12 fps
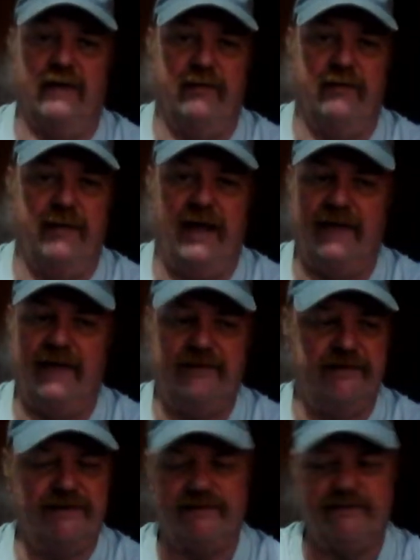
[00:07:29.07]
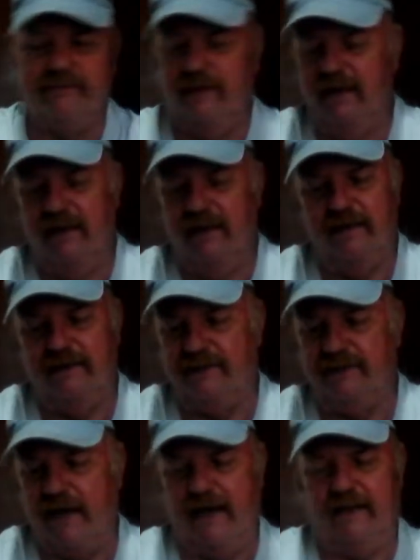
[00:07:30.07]
We may have to just
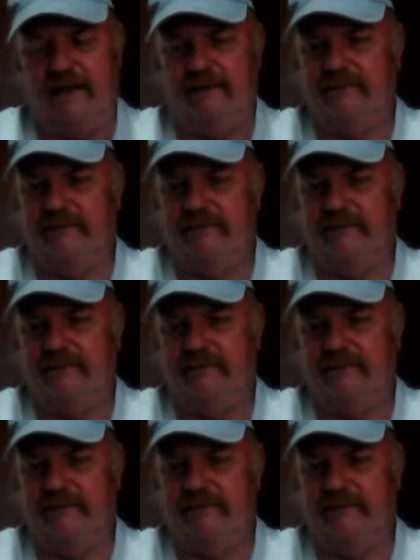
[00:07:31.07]
drain it